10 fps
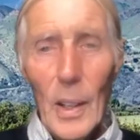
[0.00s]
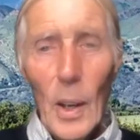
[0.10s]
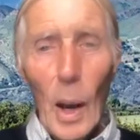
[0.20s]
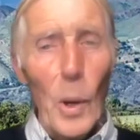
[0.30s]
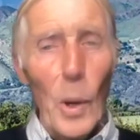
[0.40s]

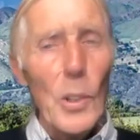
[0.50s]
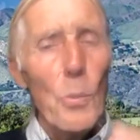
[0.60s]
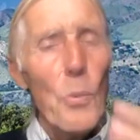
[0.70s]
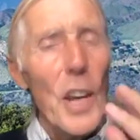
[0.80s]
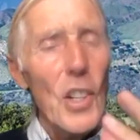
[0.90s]
And when you
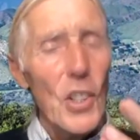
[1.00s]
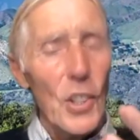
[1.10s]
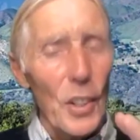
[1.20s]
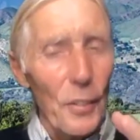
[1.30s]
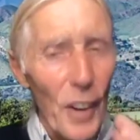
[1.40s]
register
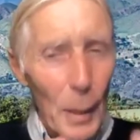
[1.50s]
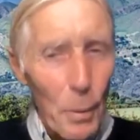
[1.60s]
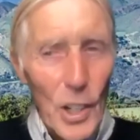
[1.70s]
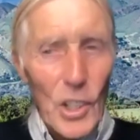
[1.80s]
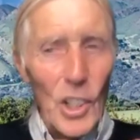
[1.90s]
the
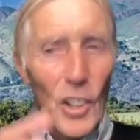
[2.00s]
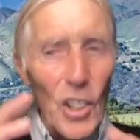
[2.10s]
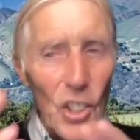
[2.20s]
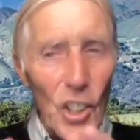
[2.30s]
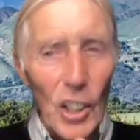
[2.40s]
vibration and the
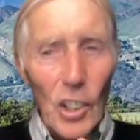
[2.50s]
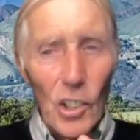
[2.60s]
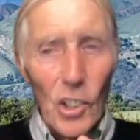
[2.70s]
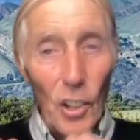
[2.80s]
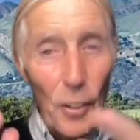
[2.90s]

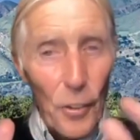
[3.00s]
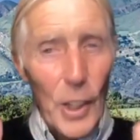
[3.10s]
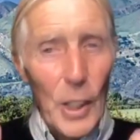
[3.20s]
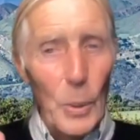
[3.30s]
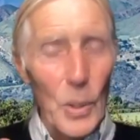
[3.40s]
signature, the
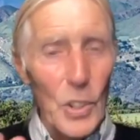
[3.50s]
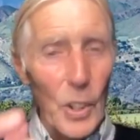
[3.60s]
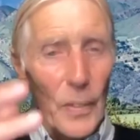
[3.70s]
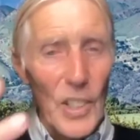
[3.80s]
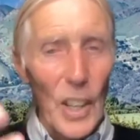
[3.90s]
frequency of
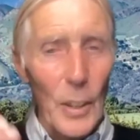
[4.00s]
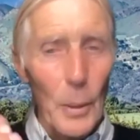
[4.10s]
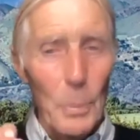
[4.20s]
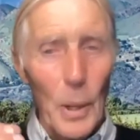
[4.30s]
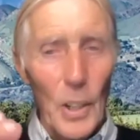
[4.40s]
this other
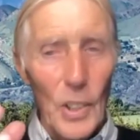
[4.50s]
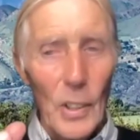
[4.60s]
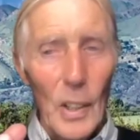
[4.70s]
person,